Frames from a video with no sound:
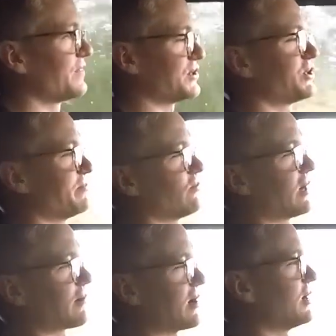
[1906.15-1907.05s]
This should be
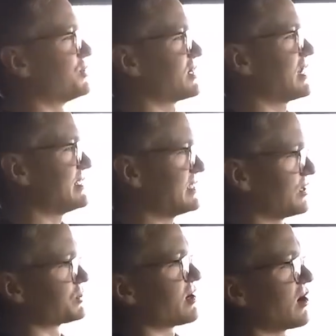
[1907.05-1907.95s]
running about
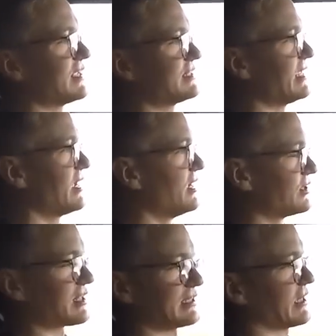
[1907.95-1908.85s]
180, 190,
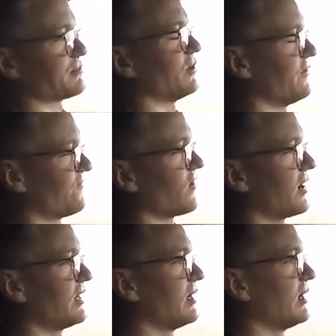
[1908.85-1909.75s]
so that's absolutely
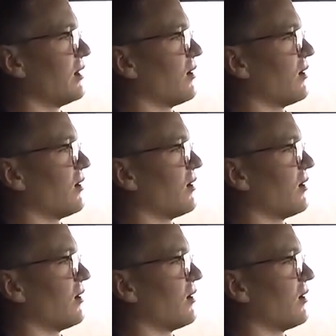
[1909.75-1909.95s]
fine.